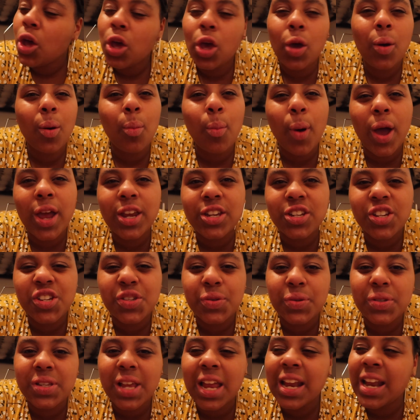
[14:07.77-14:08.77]
Who
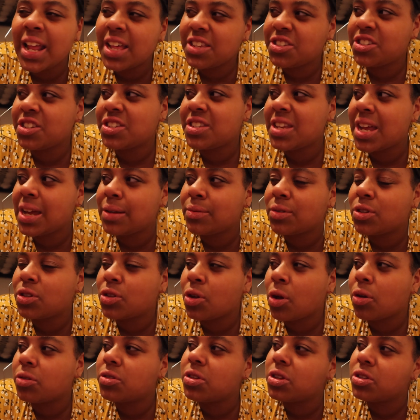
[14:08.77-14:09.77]
waitress was like, let's just name the
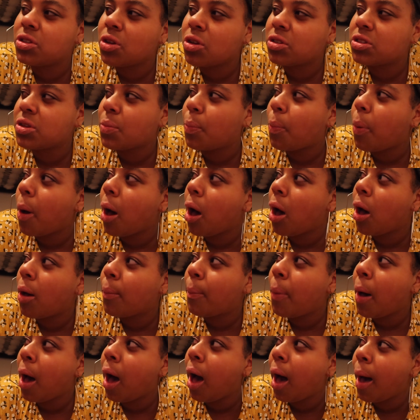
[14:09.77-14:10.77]
doctor Dr.
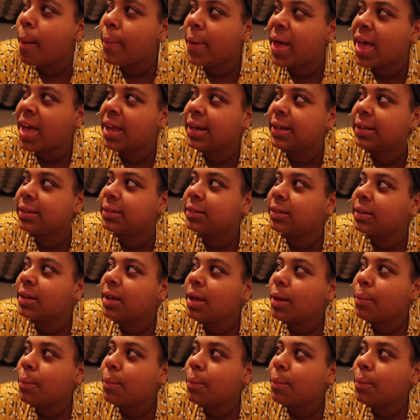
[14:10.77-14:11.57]
Pa Palmer.